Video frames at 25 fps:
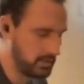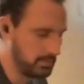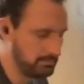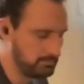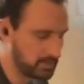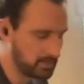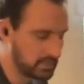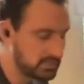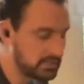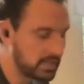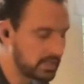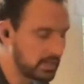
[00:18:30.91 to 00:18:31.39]

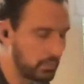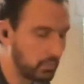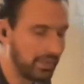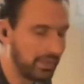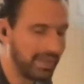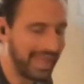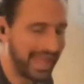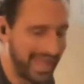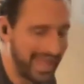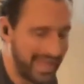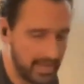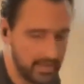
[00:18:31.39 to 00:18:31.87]
because they
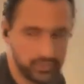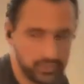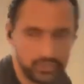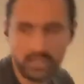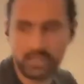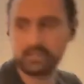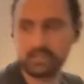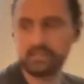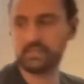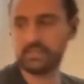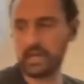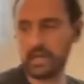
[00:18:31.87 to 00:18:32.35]
will age
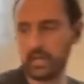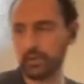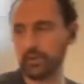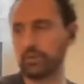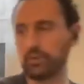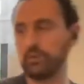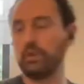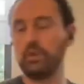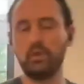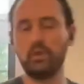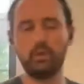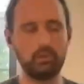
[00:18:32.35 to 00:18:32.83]
and
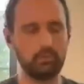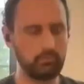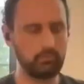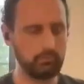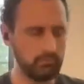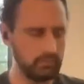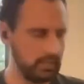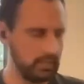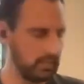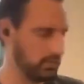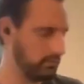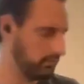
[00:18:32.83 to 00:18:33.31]
cellar
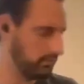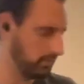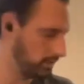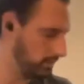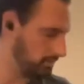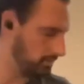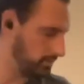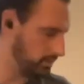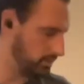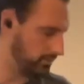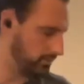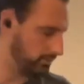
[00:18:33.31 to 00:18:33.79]
really,
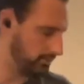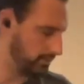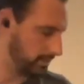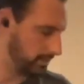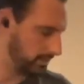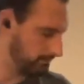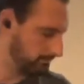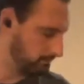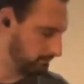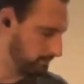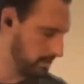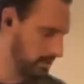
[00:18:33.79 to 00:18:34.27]
really
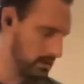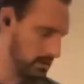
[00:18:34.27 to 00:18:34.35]
beautifully.